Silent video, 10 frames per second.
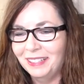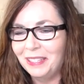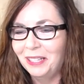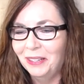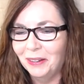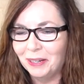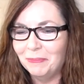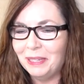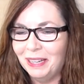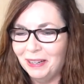
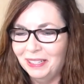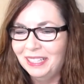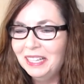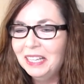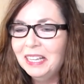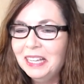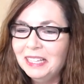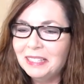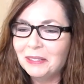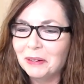Scorpio,
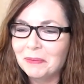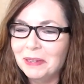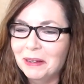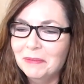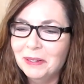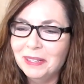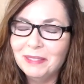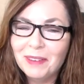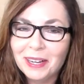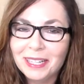Scorpio Moon
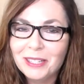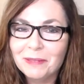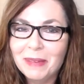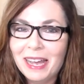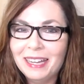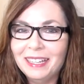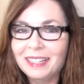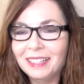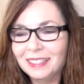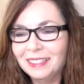is very
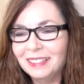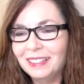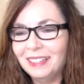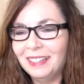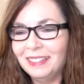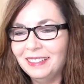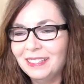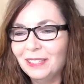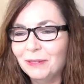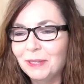dramatic
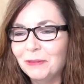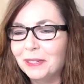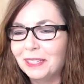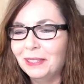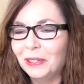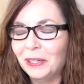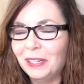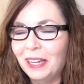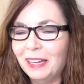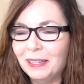until we really
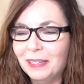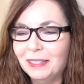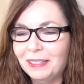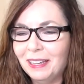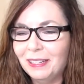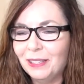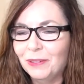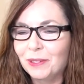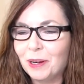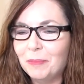learn how to how to
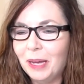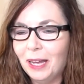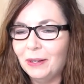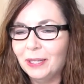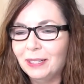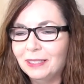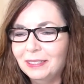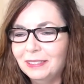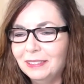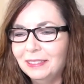use our power.
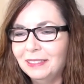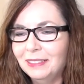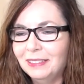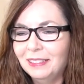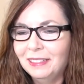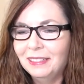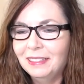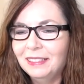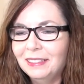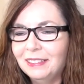
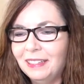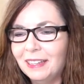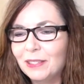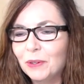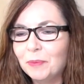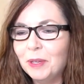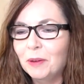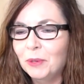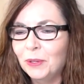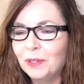Yeah,
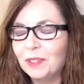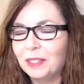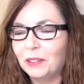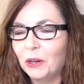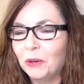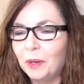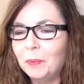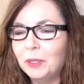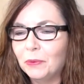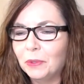Scorpio moon is like the
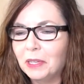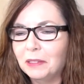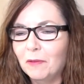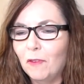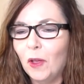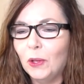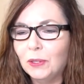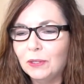crypt. We're like the vault.